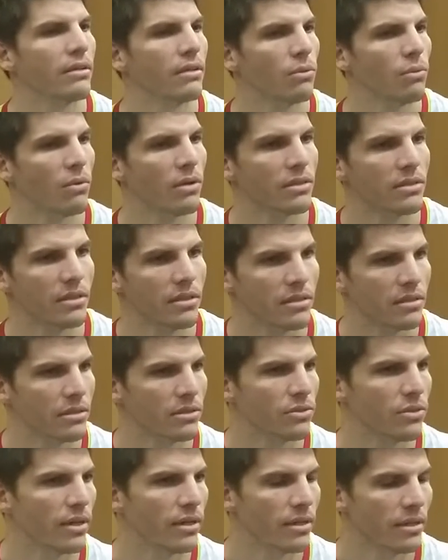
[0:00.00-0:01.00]
He wants us to
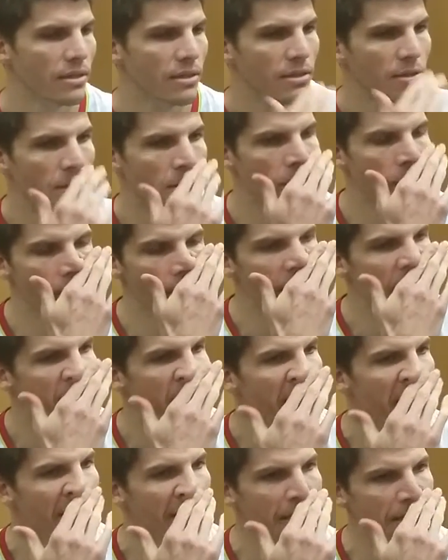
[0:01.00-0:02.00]
try to, you know,
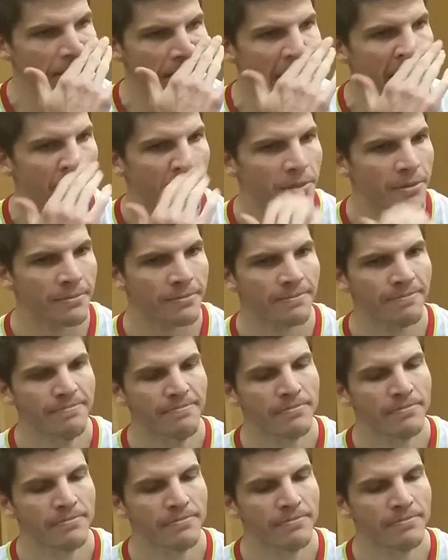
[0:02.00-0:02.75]
make things happen.